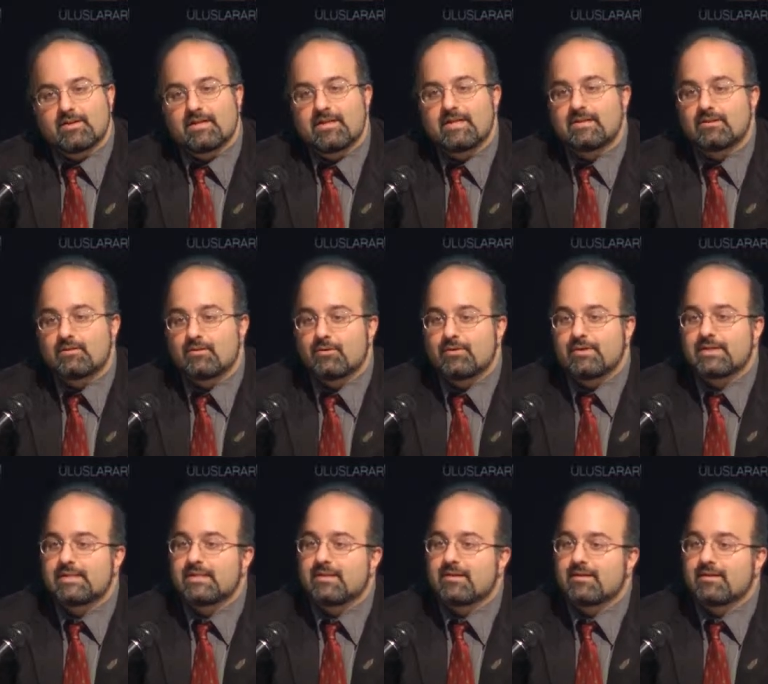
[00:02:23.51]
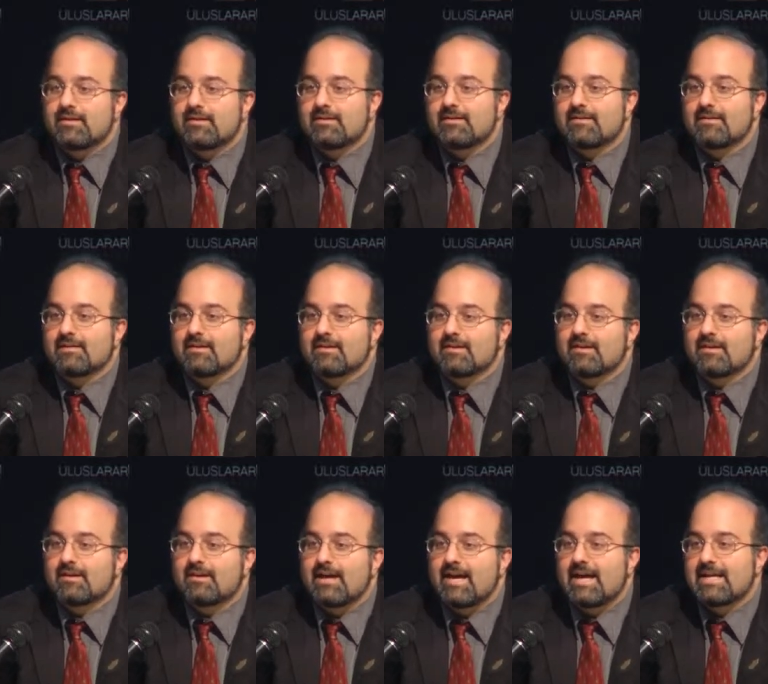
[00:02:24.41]
in Konya
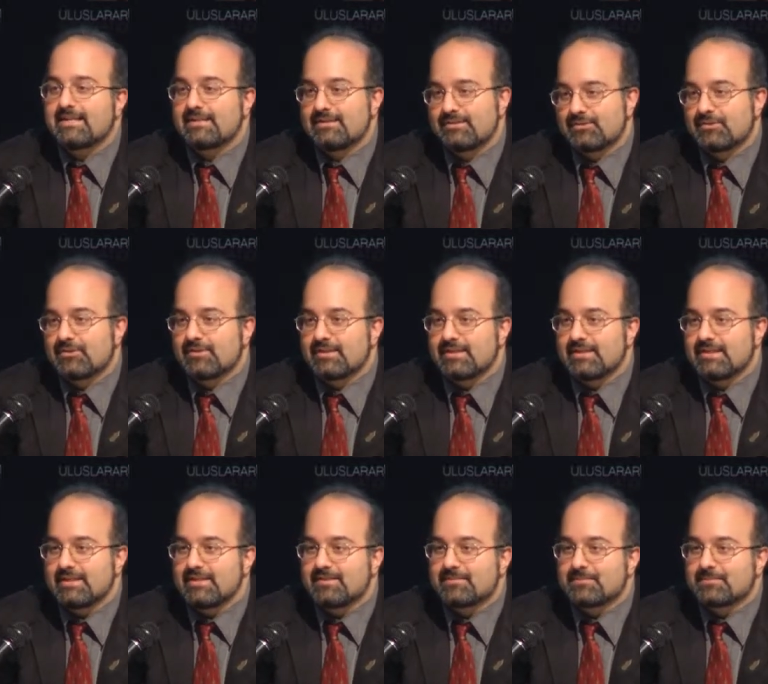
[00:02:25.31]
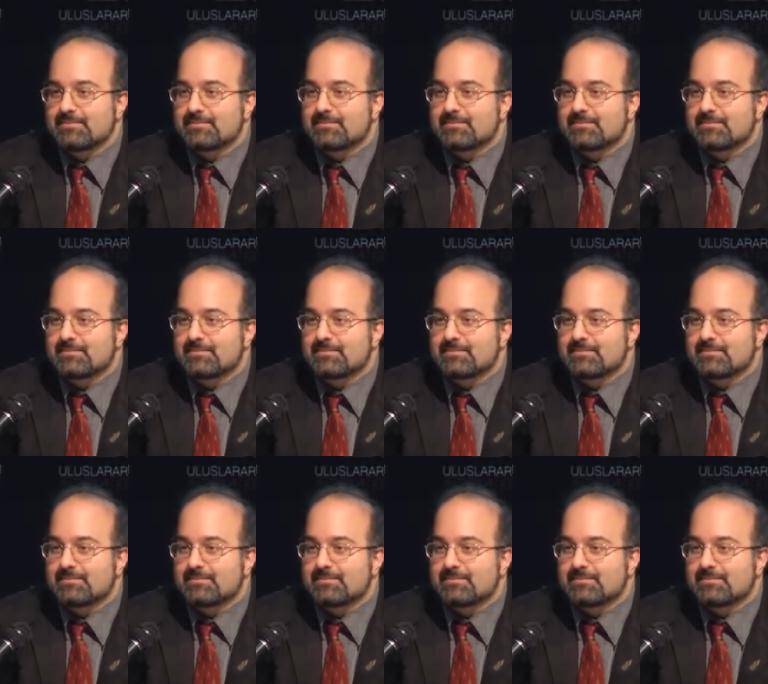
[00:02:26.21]
and in Turkey.